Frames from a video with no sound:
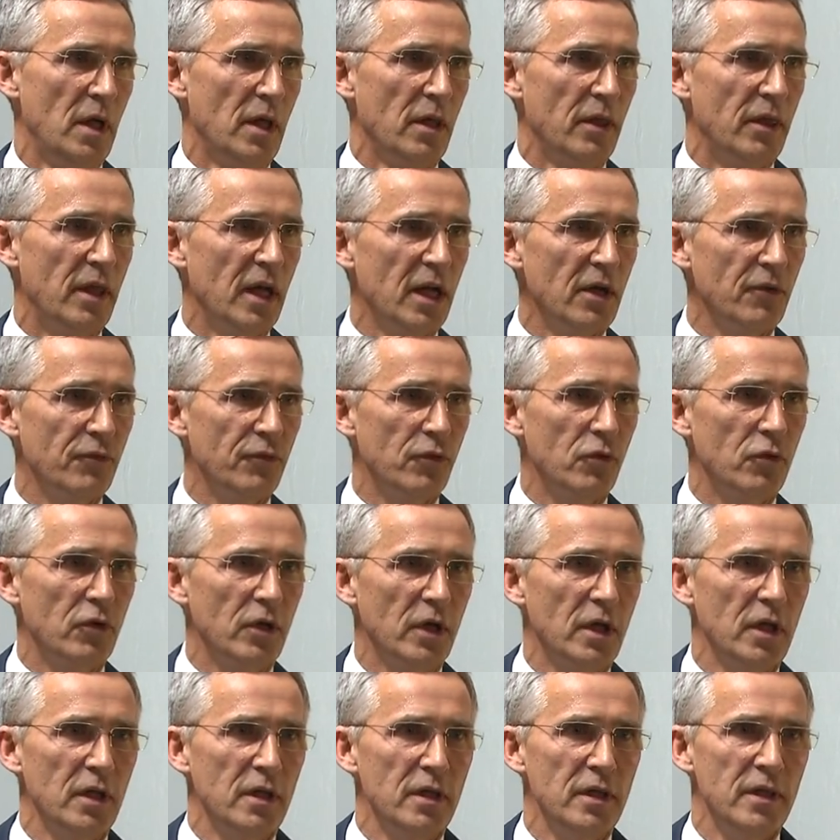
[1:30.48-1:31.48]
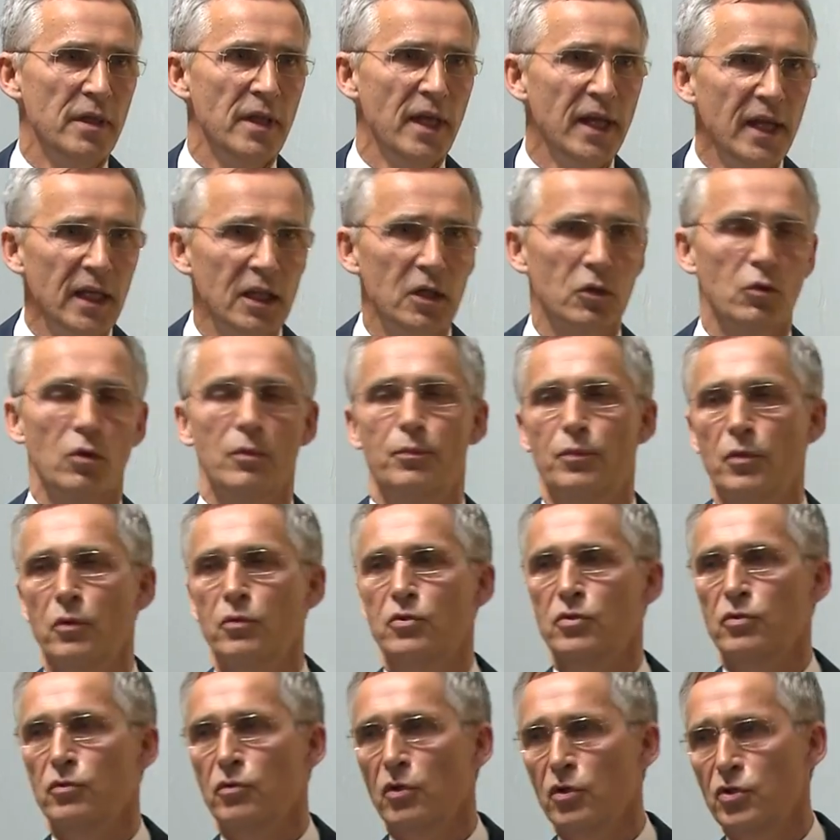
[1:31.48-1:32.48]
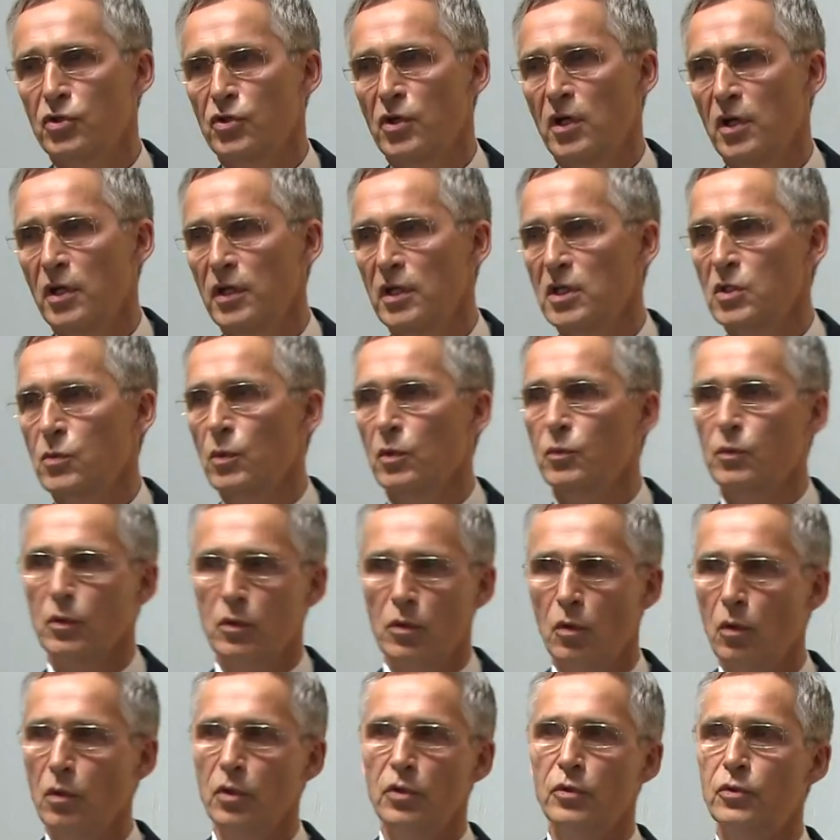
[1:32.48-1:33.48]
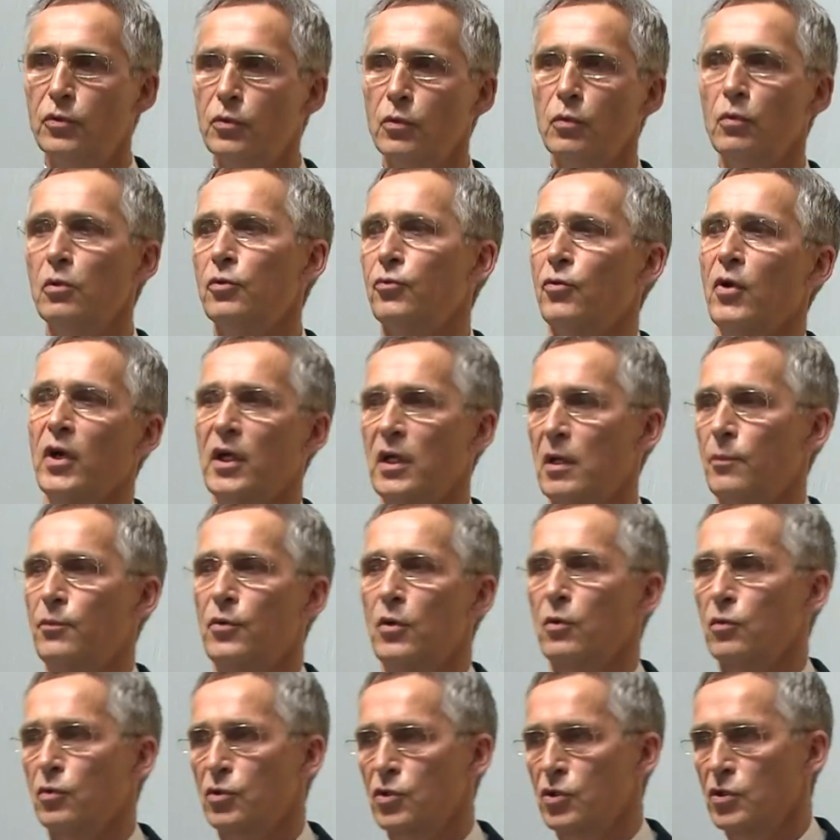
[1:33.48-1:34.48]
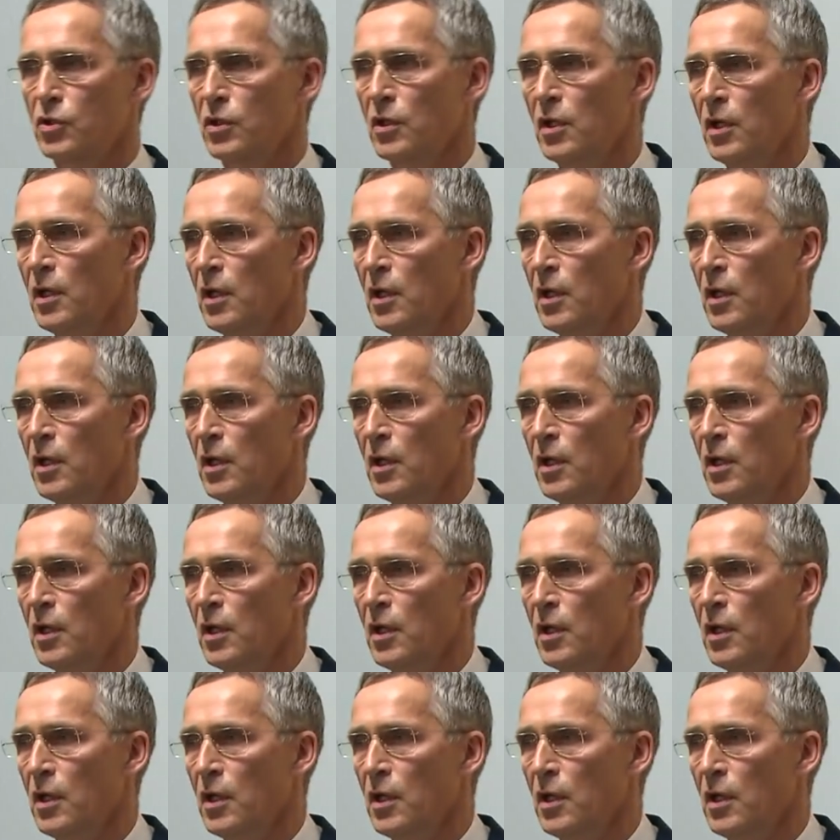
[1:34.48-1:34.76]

Therefore, the NATO approach to Russia is what we call the dual-track approach.